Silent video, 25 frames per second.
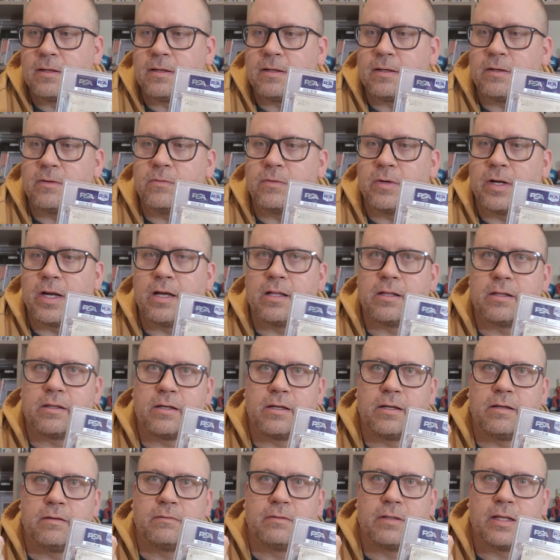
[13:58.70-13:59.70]
in
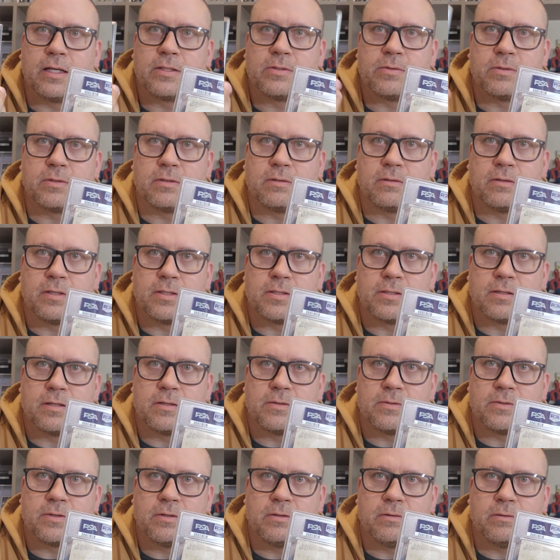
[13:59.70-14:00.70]
reality, that's what this
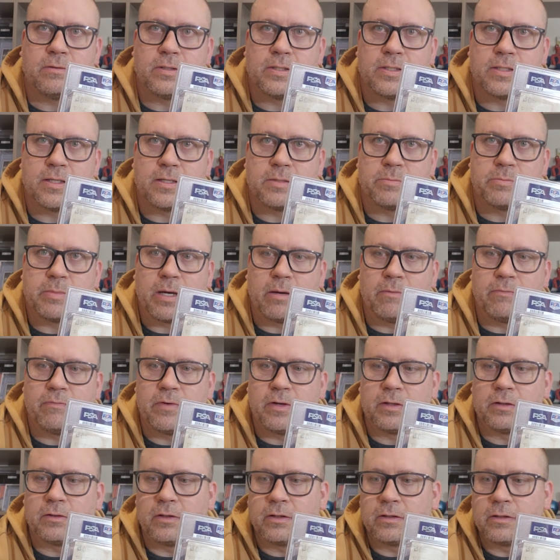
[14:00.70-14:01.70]
does too. It says Bob
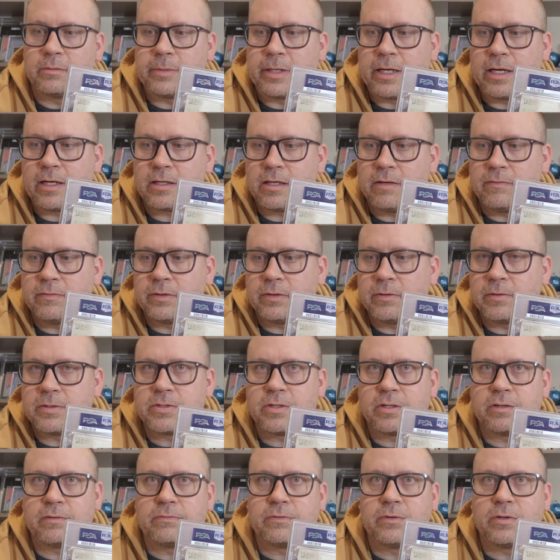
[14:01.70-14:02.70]
Feller on the back, even though it's
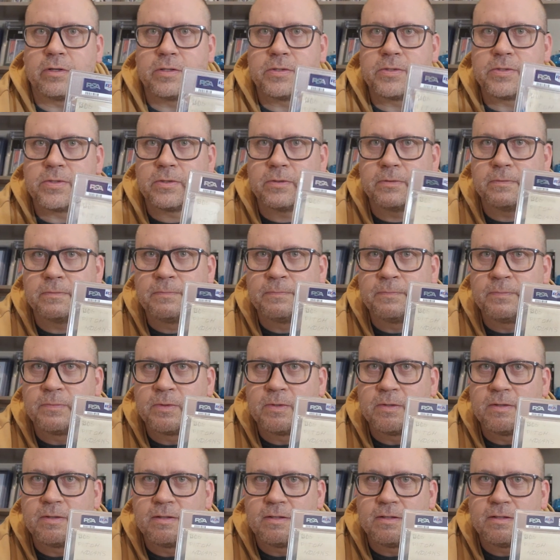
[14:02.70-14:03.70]
on the front. So
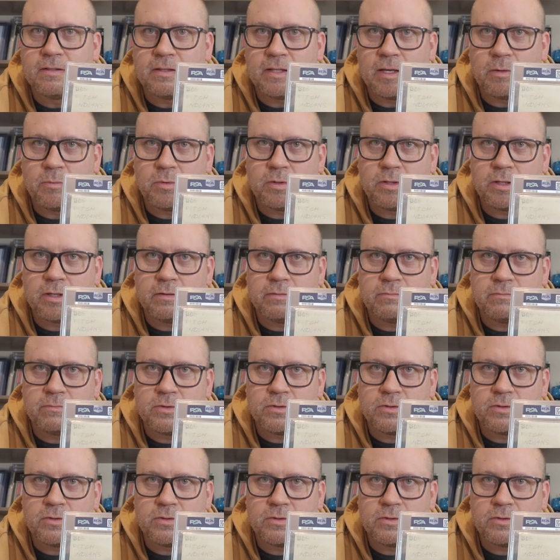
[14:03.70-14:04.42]
they really